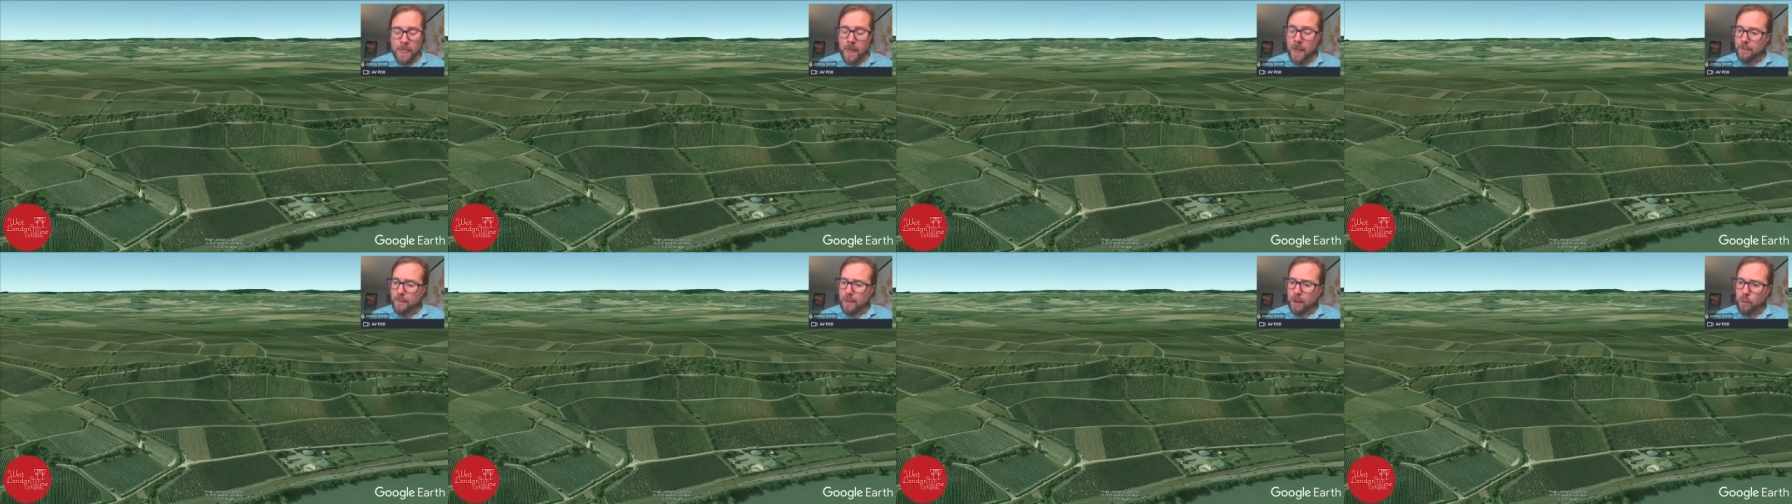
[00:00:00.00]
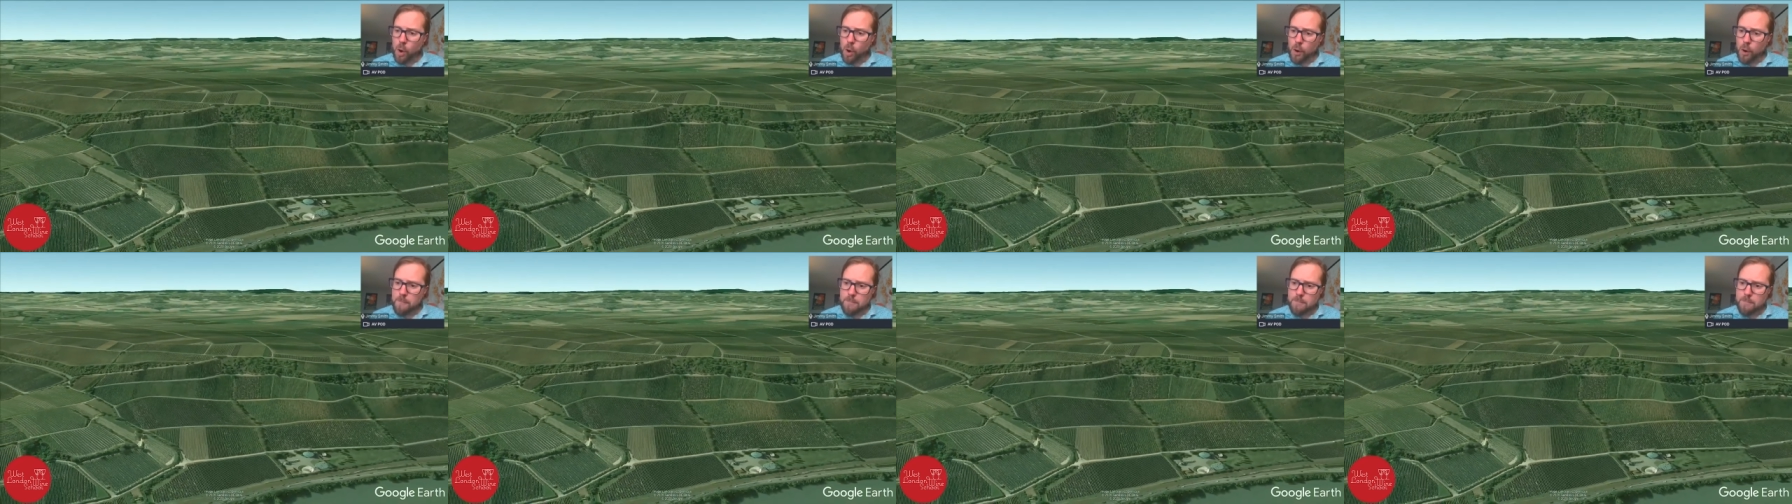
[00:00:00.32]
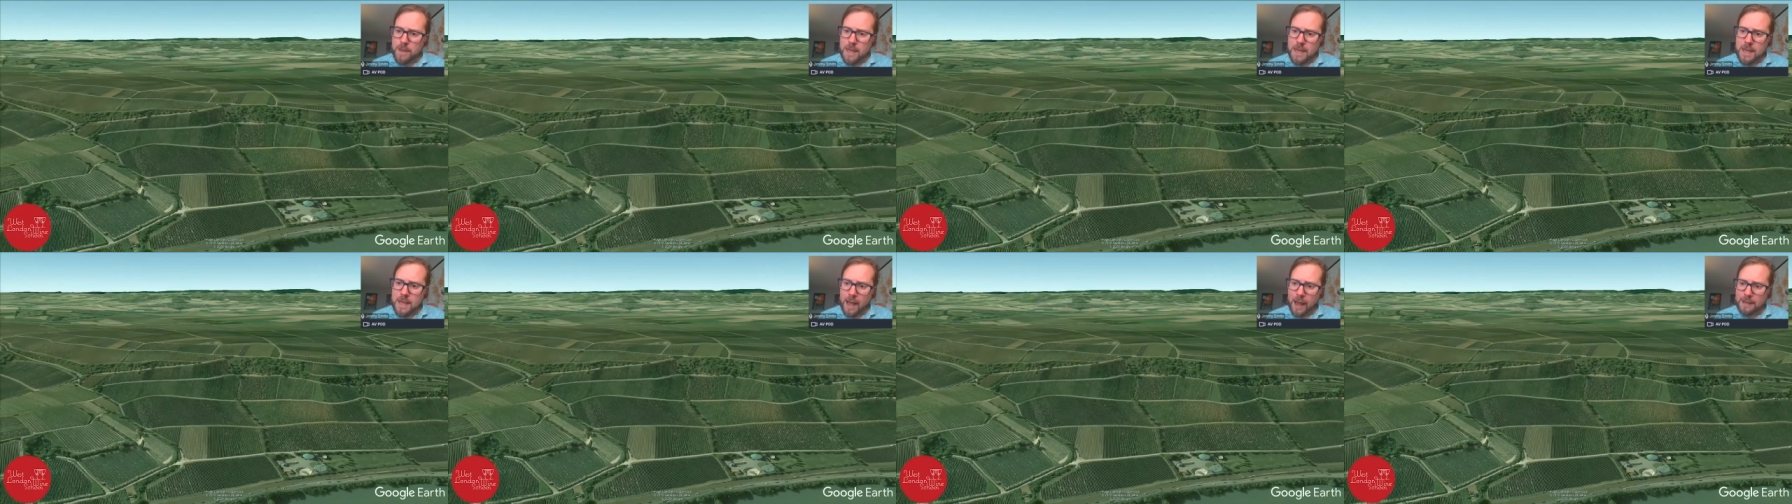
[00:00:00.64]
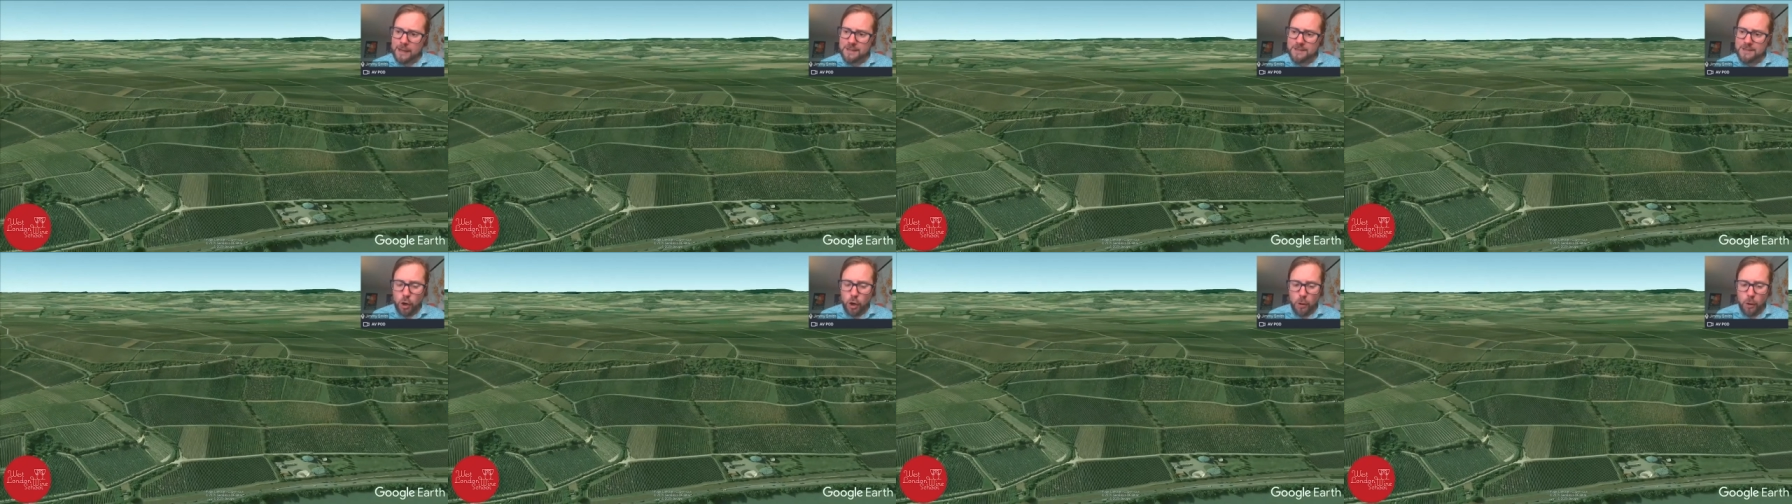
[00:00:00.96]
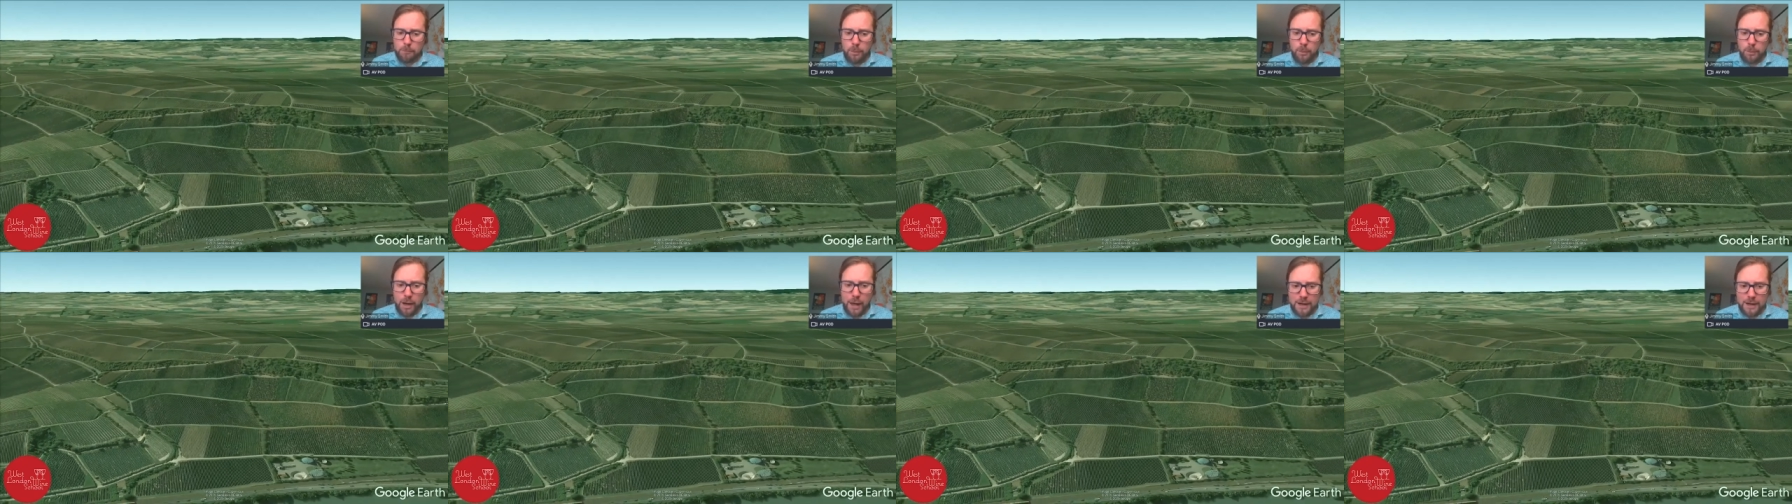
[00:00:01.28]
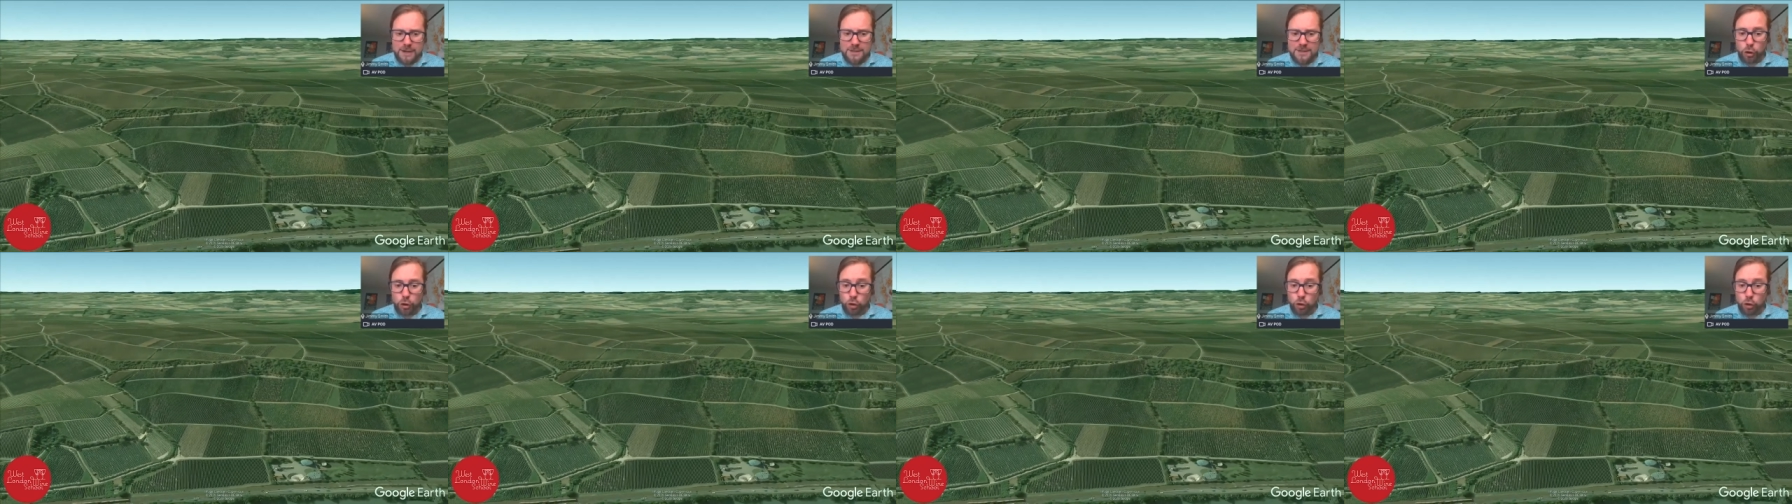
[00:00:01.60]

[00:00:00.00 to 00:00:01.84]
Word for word: They won't be as complex